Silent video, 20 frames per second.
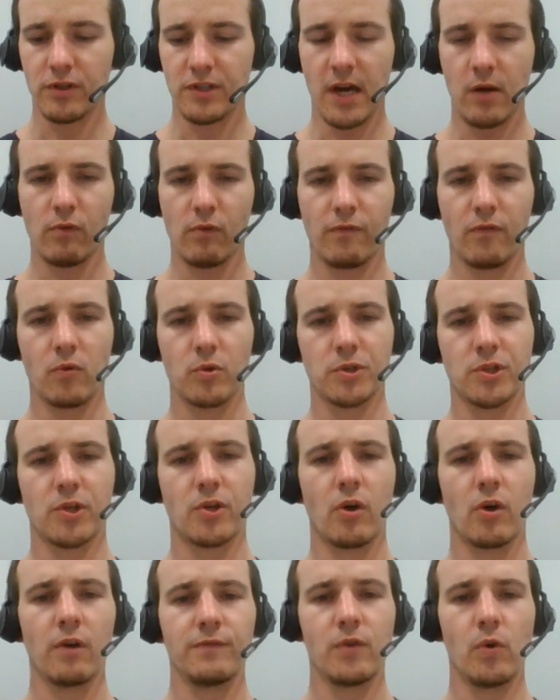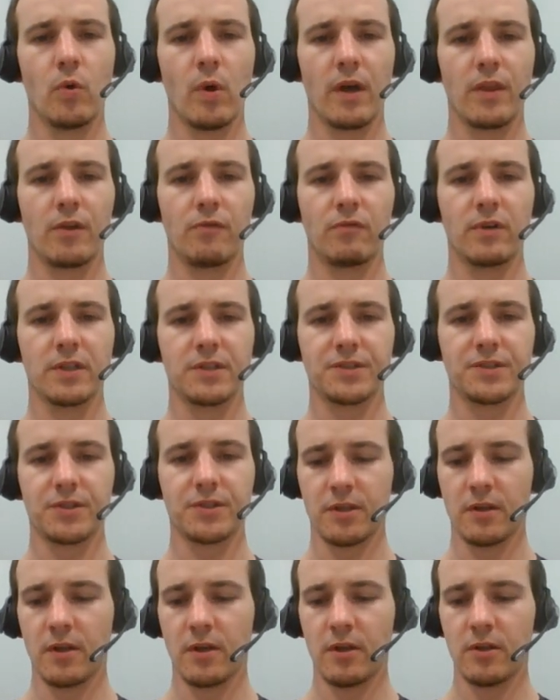down, we've also got view other
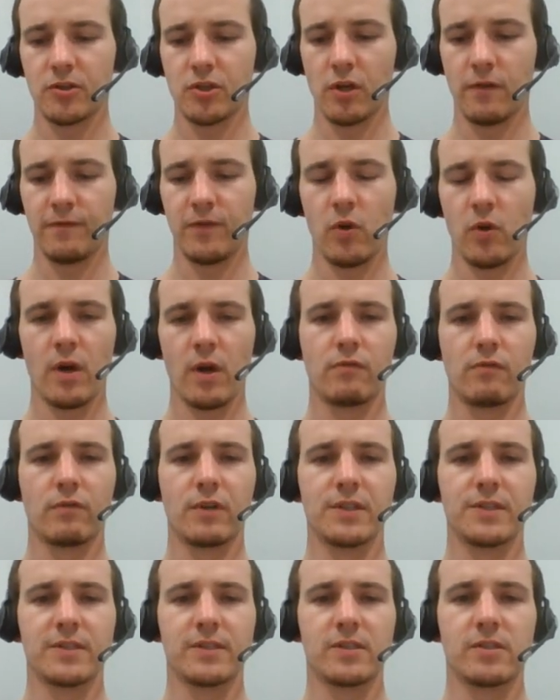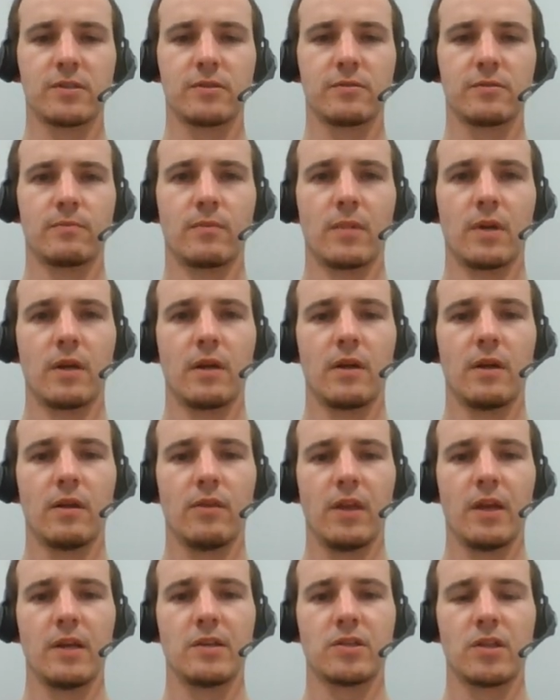risks. So view other risks,
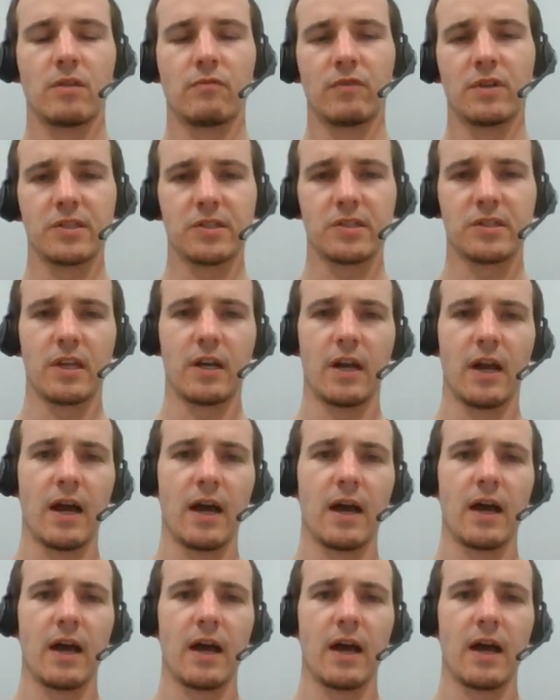these are the risks that